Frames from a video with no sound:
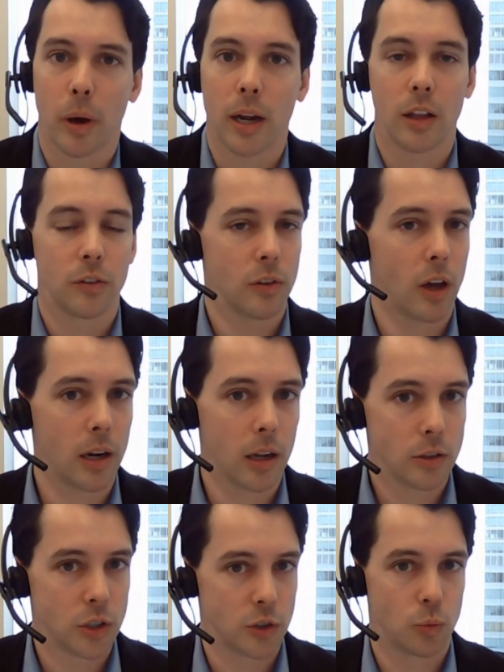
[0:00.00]
but it's not
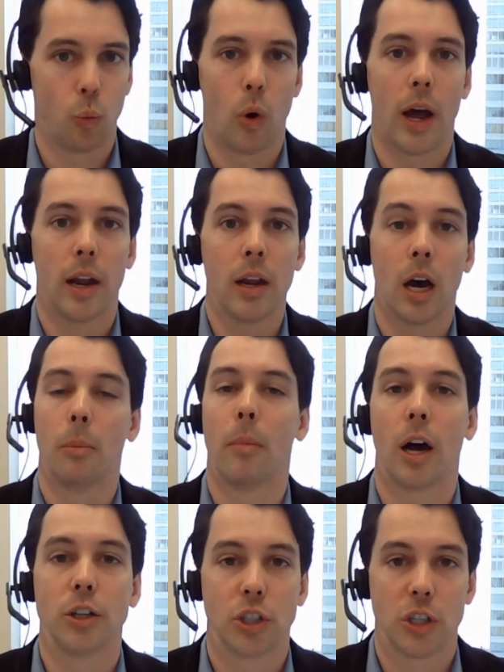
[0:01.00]
just one
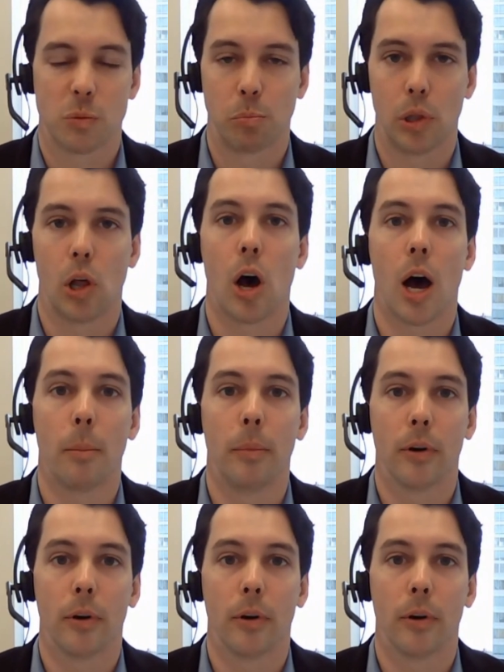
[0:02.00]
homogeneous blob.